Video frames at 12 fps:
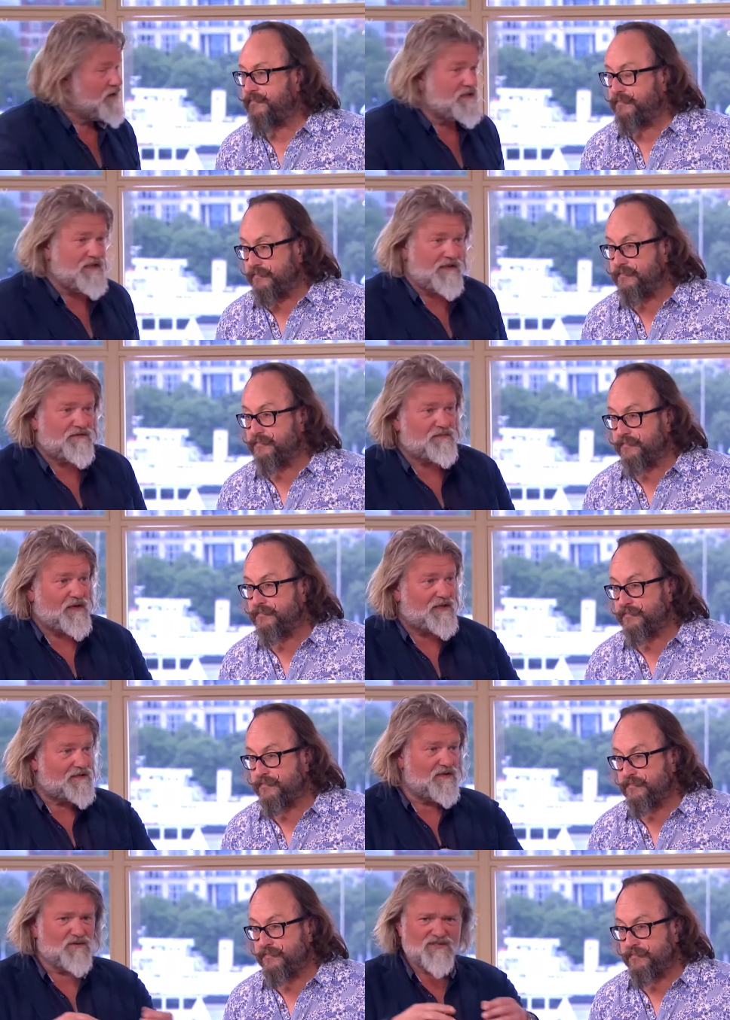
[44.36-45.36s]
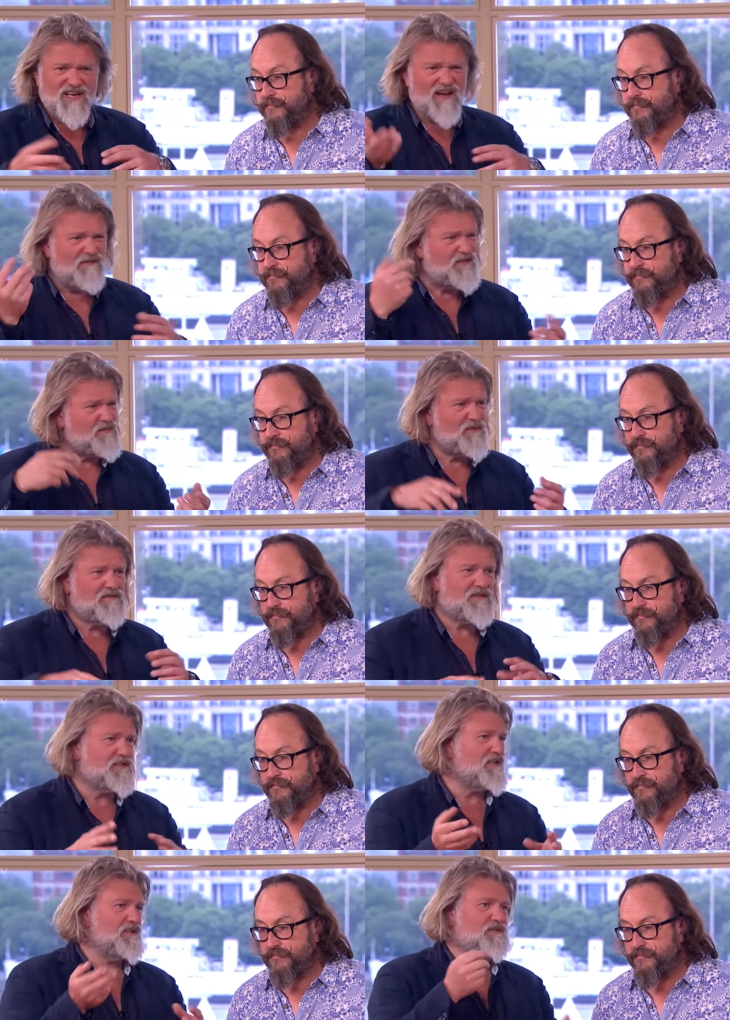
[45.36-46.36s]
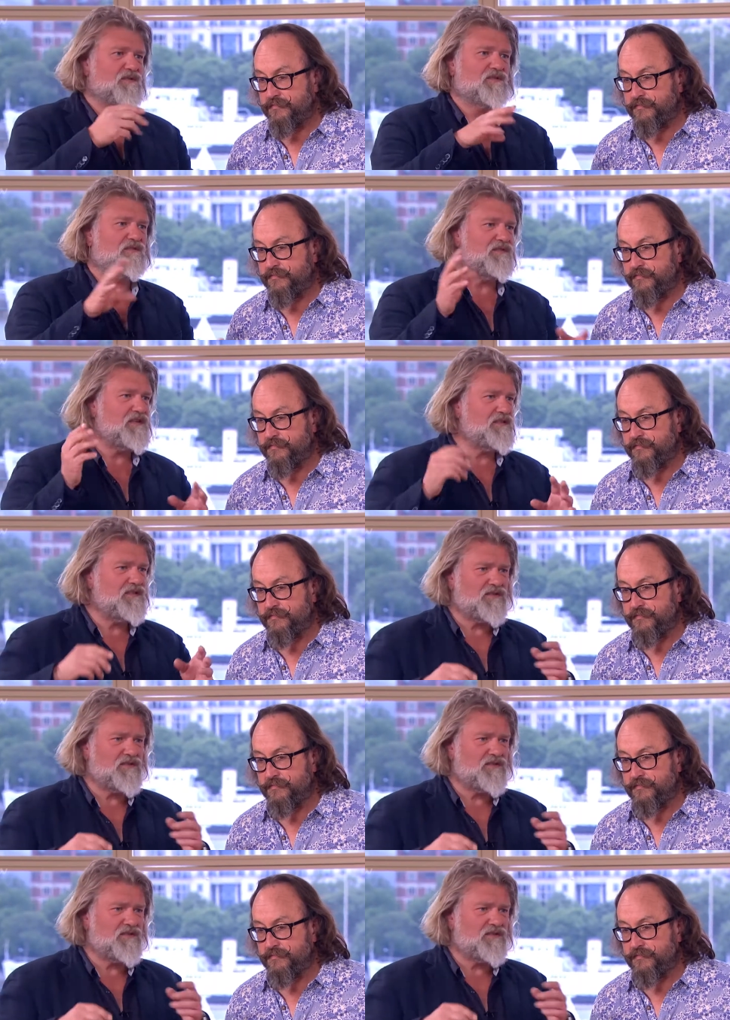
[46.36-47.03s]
Speaker 1: mm. at Dave's place, and he goes, yeah, I've just been feeding the kids loads of veggie